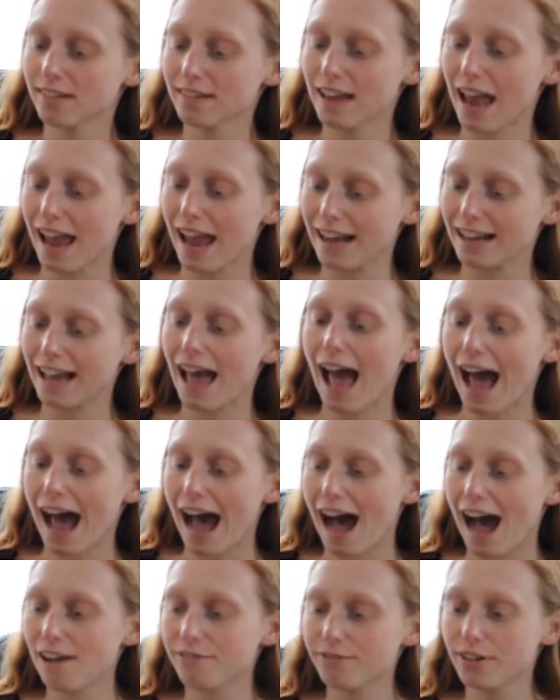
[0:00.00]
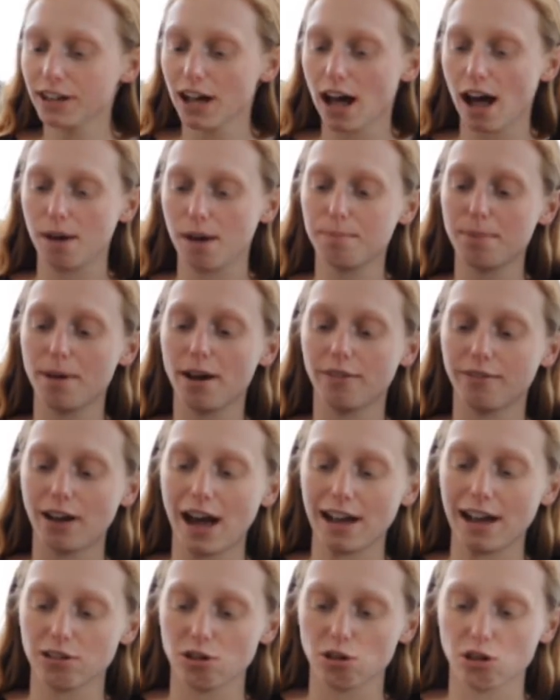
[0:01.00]
take half a cup of
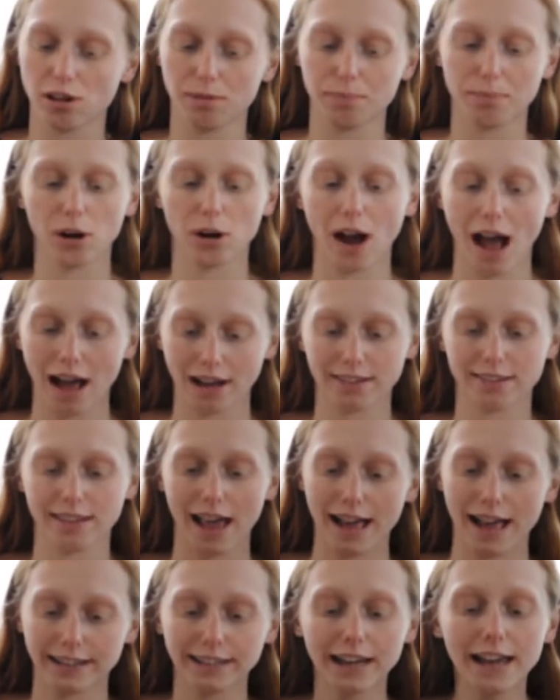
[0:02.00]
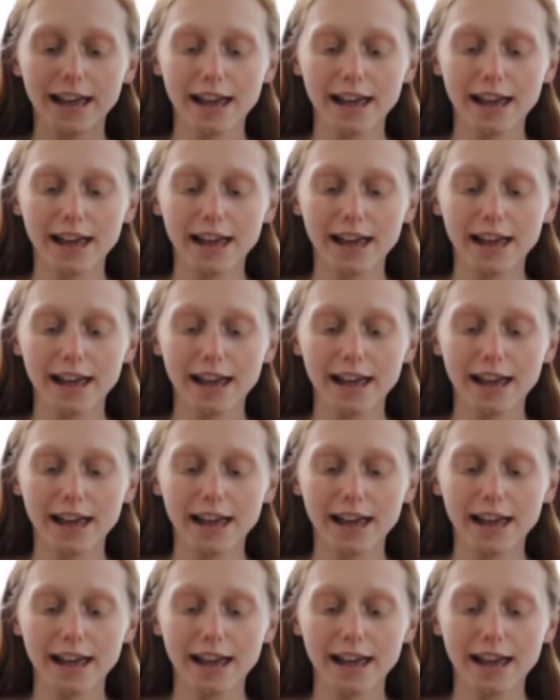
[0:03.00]
hydrogen peroxide,